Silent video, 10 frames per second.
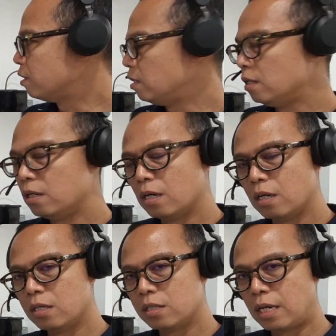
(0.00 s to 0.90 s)
the
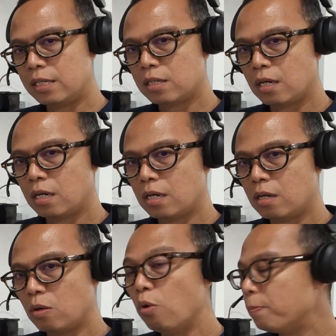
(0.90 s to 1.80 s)
sides
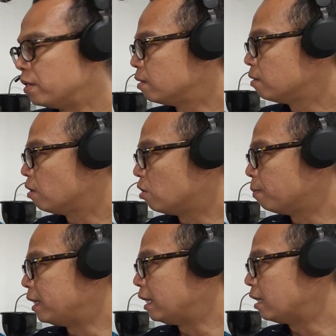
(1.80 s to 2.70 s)
are open
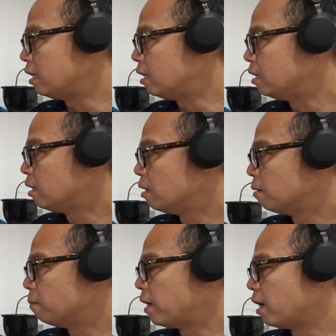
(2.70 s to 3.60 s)
automatically
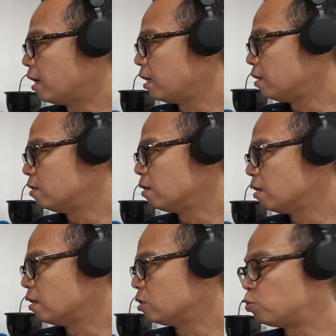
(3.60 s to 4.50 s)
by
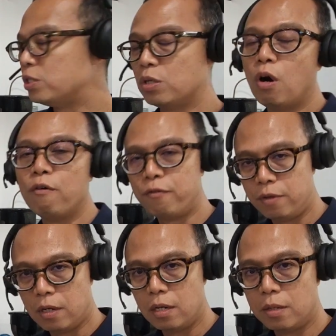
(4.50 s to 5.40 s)
switching off
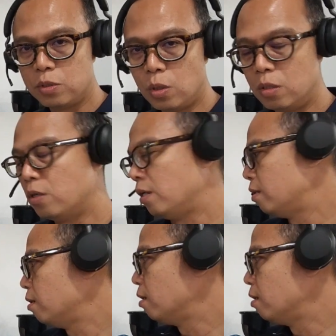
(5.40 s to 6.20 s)
the solenoid.